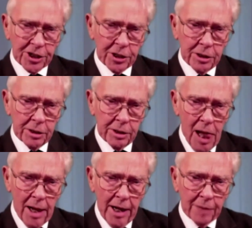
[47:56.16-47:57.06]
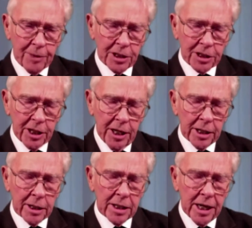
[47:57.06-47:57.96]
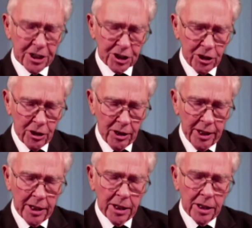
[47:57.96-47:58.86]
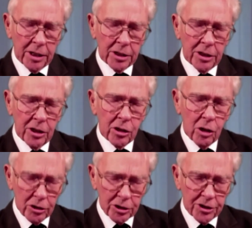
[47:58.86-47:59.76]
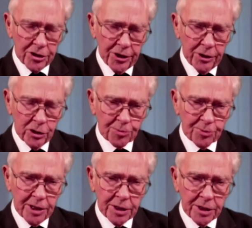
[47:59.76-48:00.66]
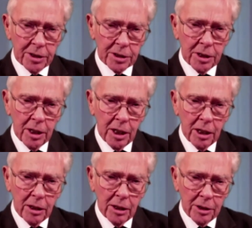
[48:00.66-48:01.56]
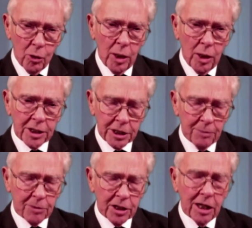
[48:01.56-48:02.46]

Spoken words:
the decision had been taken nationally not to use prisons quite some